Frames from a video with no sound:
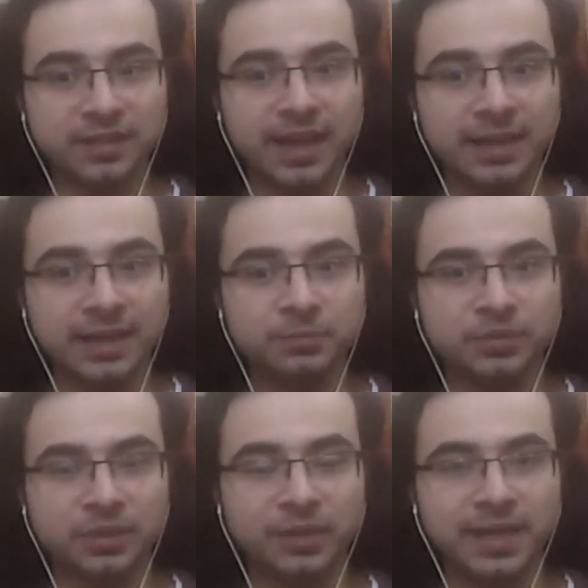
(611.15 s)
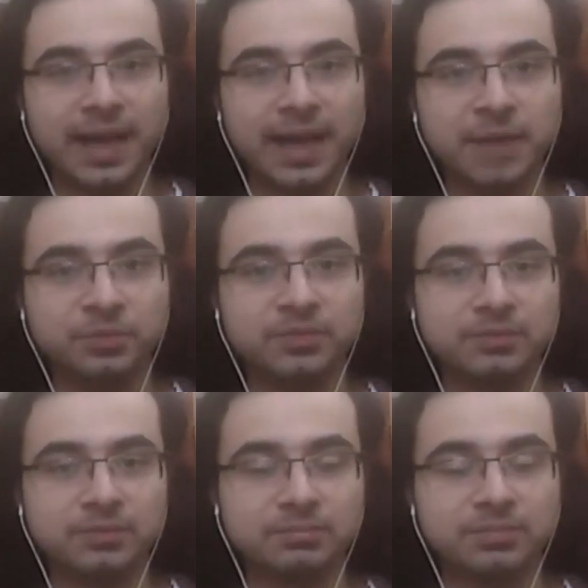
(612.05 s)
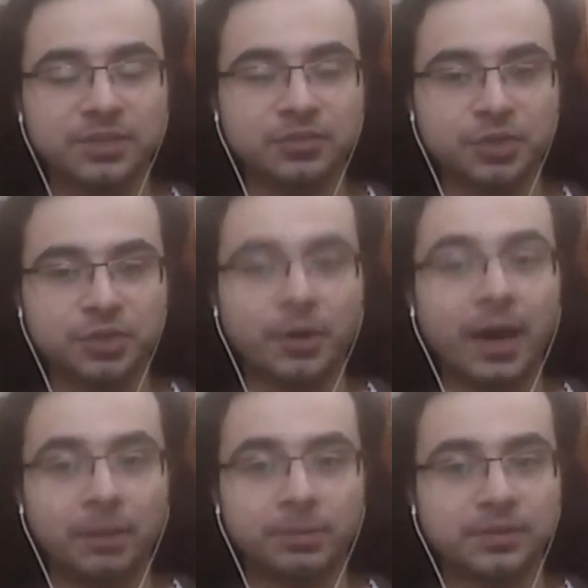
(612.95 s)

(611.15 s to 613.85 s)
AMC really hypes this show up.